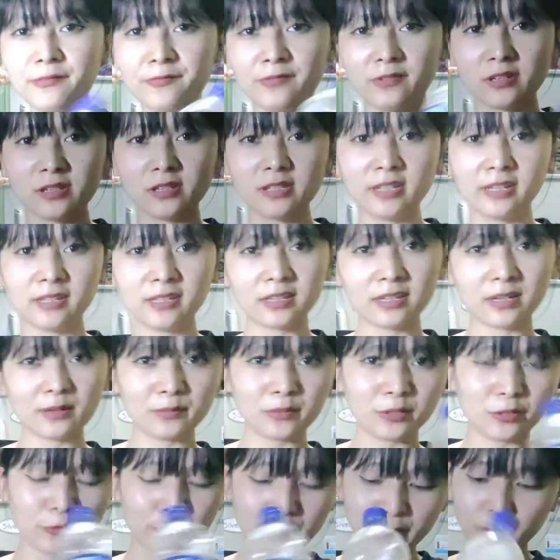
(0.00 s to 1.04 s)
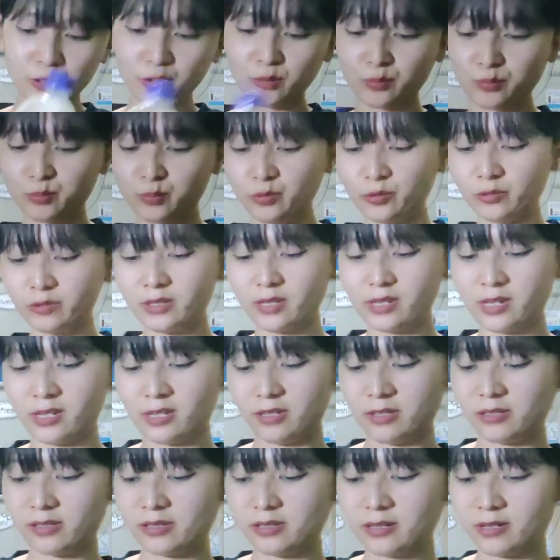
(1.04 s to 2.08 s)
first thing that I'm going to put
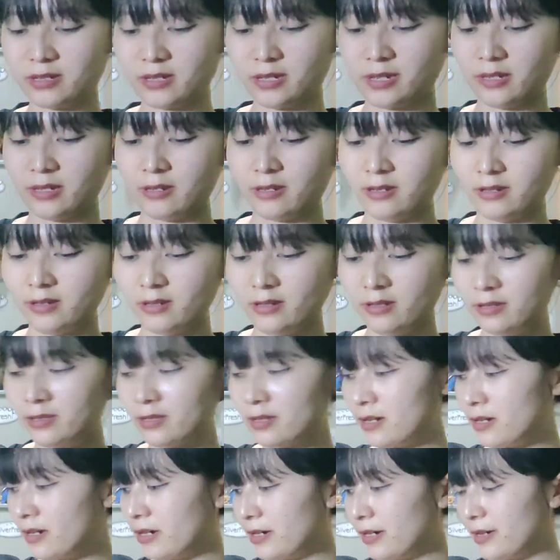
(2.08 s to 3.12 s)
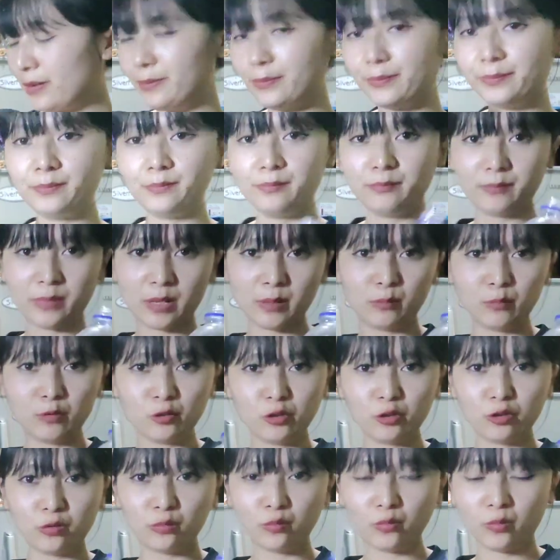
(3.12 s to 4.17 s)
is the bamboo
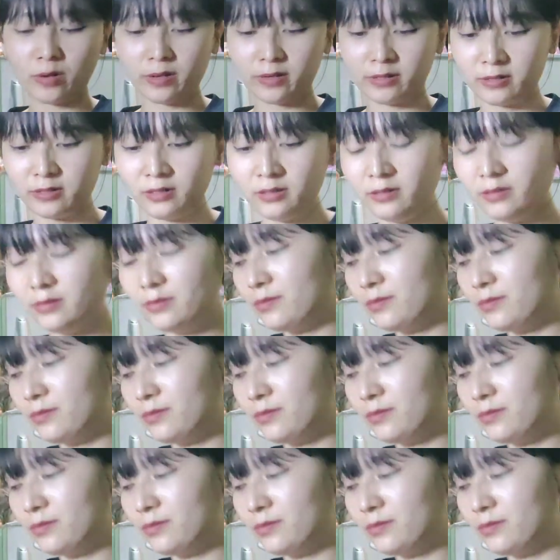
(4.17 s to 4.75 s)
shoot water.